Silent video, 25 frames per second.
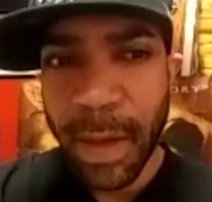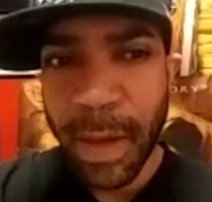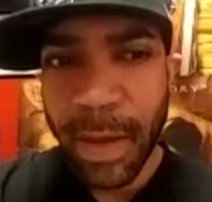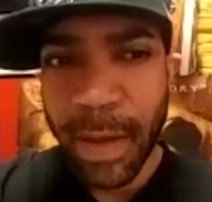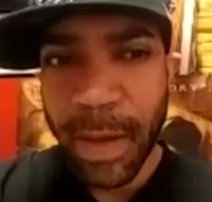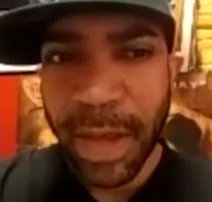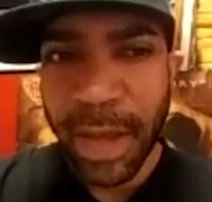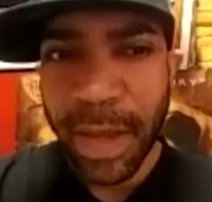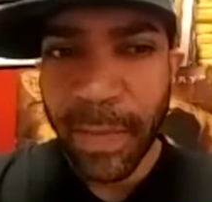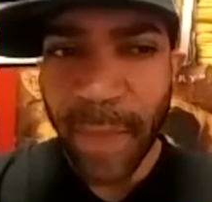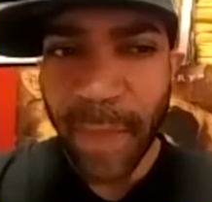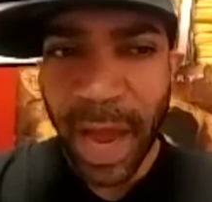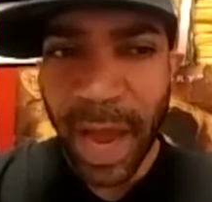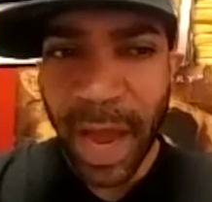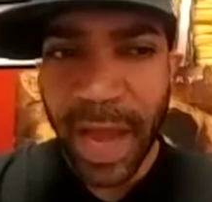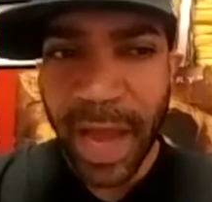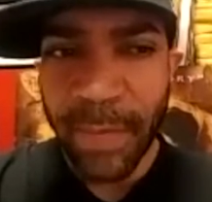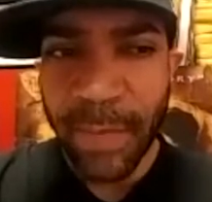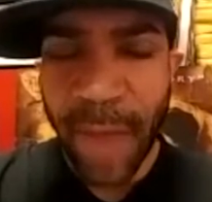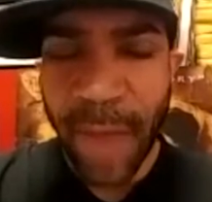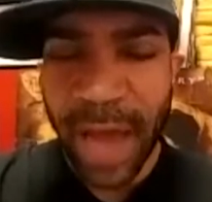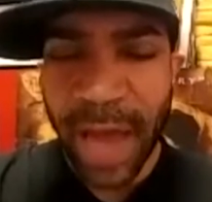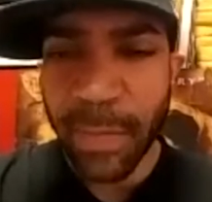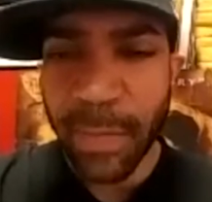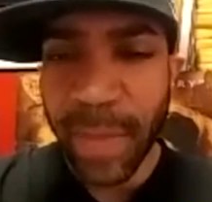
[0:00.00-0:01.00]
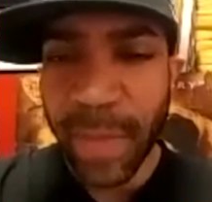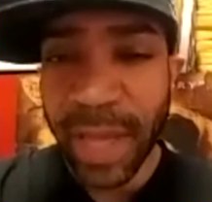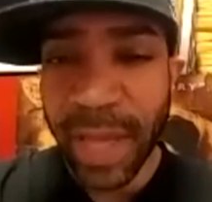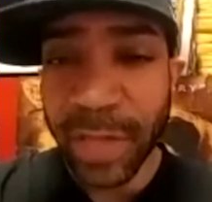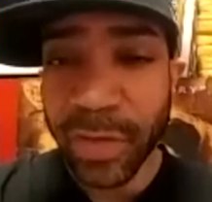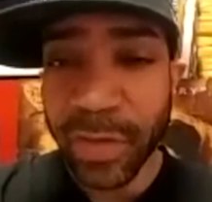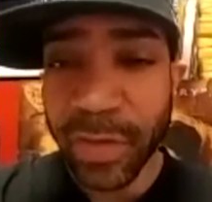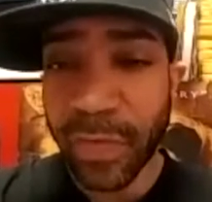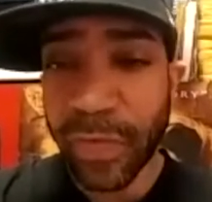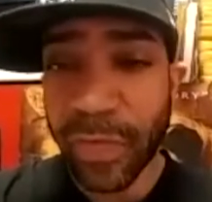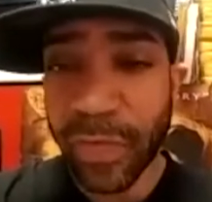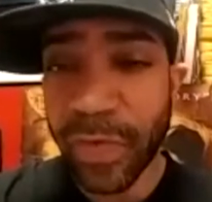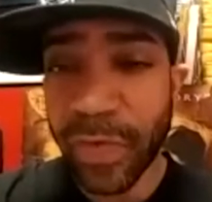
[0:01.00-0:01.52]
he might he might have made
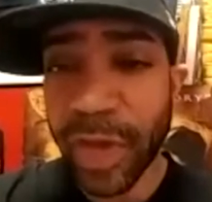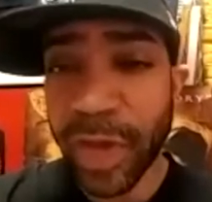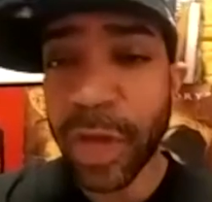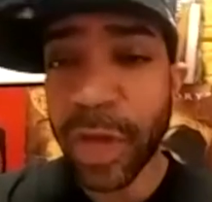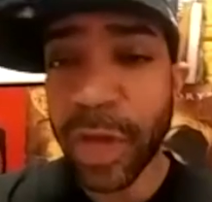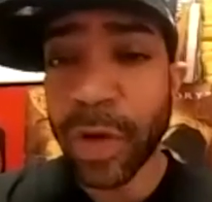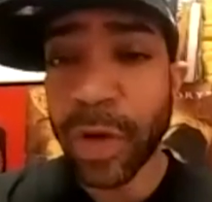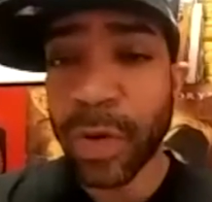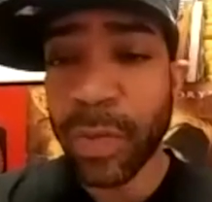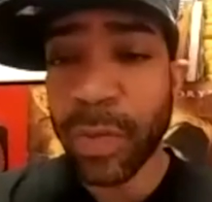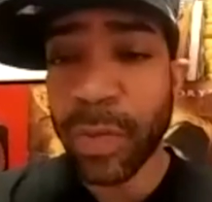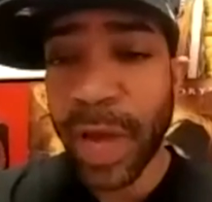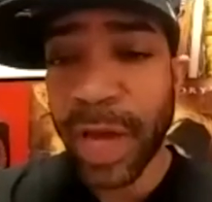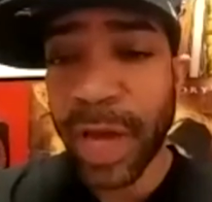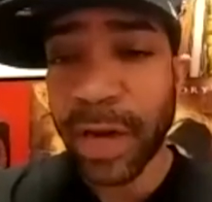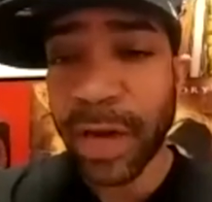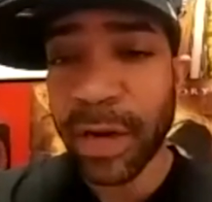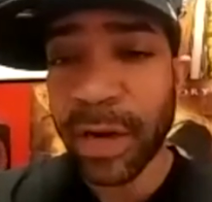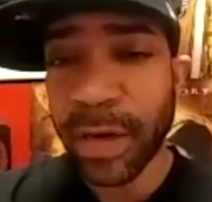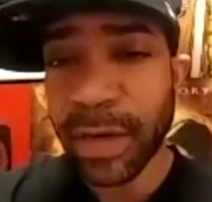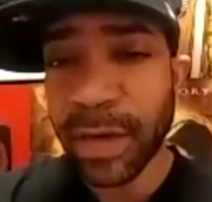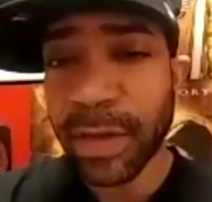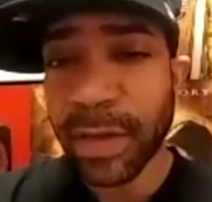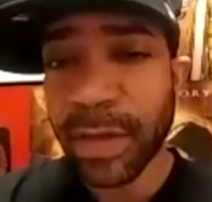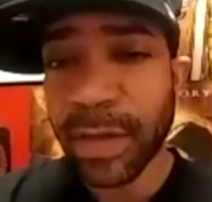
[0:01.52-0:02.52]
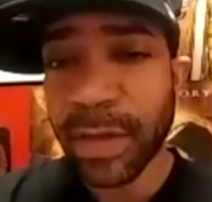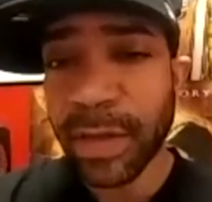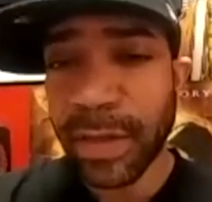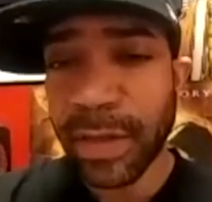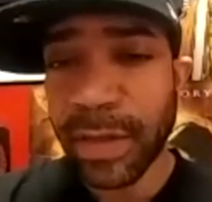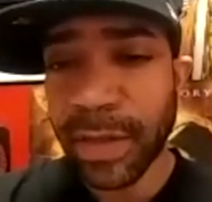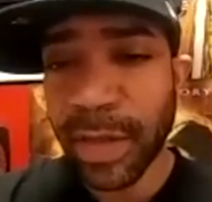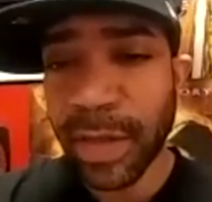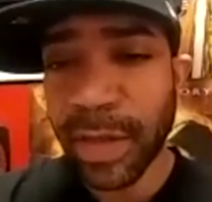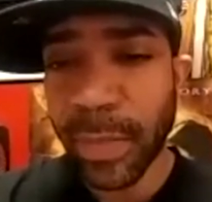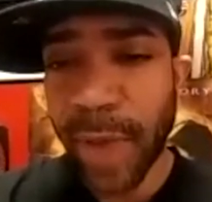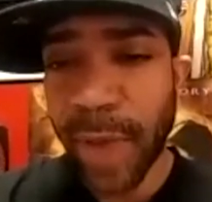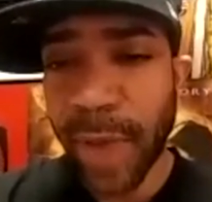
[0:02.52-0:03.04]
you feel better
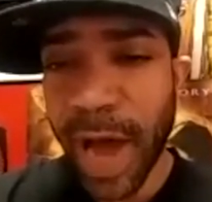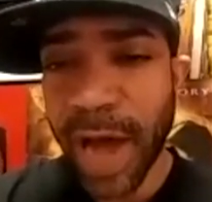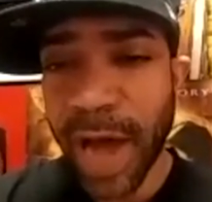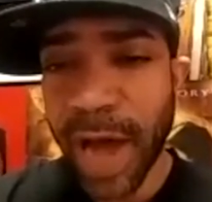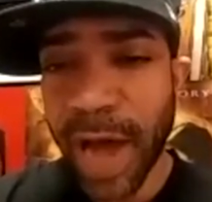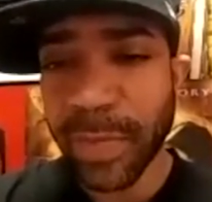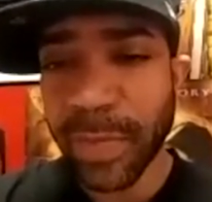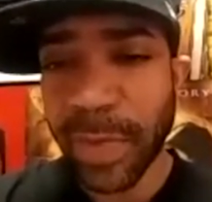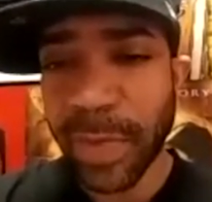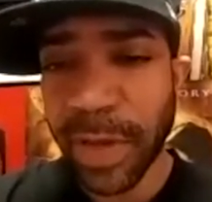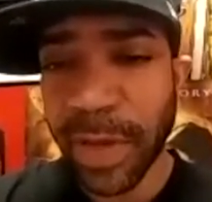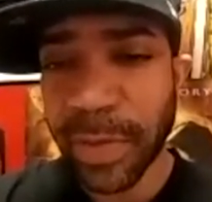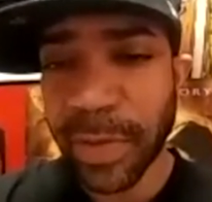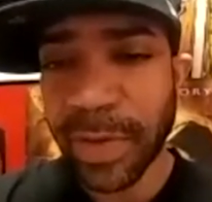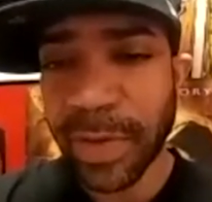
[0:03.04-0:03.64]
than Pac maybe.